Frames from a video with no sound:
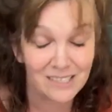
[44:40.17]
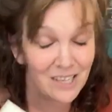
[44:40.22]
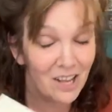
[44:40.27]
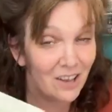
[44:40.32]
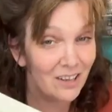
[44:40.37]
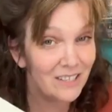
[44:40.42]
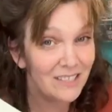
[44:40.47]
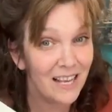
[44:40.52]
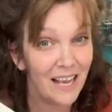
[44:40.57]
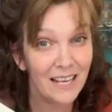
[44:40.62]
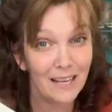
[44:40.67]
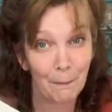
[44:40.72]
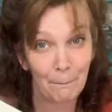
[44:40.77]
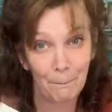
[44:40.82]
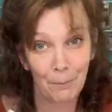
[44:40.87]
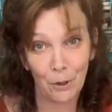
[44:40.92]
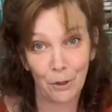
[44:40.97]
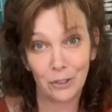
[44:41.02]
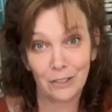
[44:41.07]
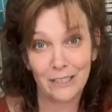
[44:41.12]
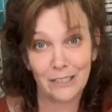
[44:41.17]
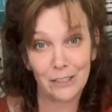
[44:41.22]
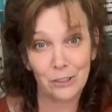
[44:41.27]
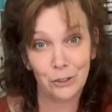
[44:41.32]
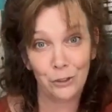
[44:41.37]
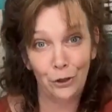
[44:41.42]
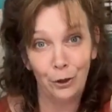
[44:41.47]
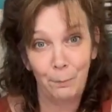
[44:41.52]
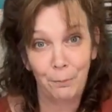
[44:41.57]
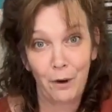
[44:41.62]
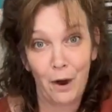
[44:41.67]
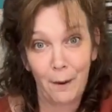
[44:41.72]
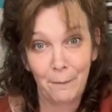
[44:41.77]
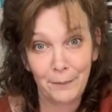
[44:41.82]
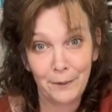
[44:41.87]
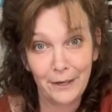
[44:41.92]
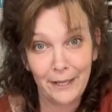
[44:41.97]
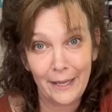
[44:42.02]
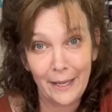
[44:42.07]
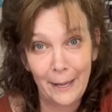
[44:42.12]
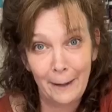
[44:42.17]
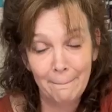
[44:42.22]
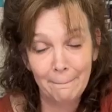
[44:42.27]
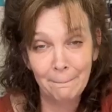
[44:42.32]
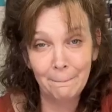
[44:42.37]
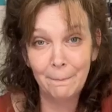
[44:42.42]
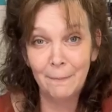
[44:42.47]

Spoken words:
As long as I can pull into your property